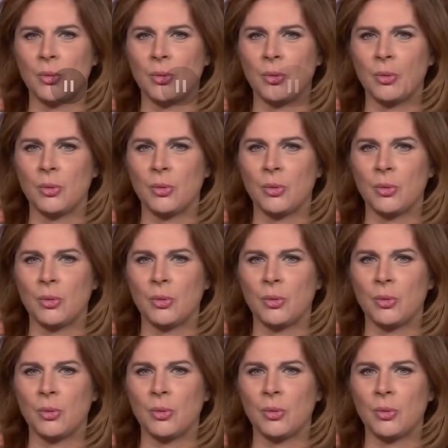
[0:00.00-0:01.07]

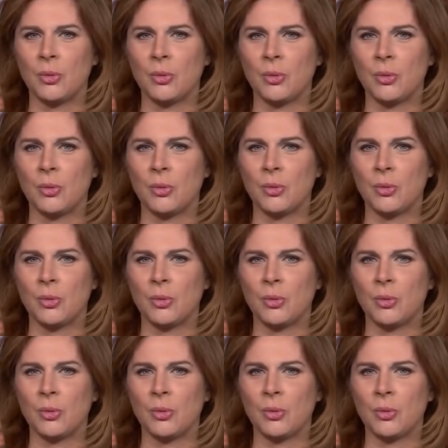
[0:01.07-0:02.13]

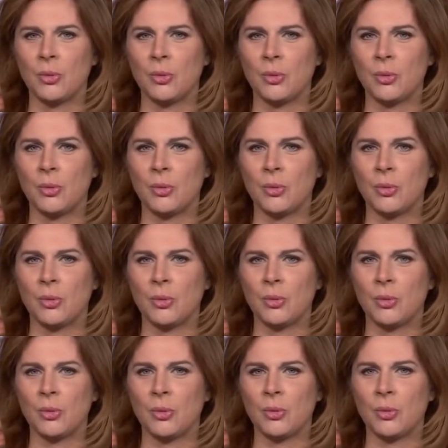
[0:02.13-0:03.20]

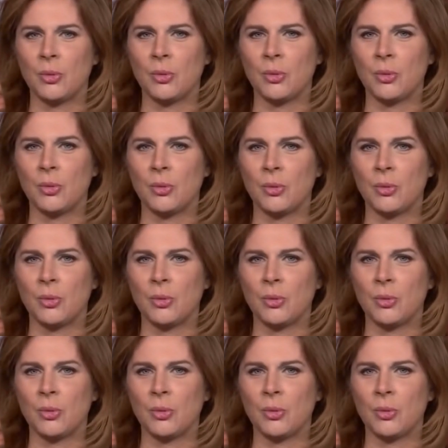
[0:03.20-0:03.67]
(silent)